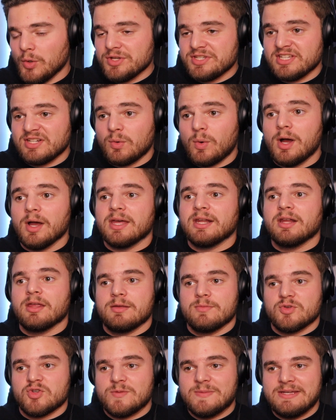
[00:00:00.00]
Or he's gonna walk in on
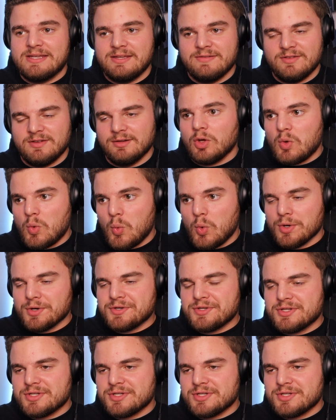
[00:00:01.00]
them, which would be even worse.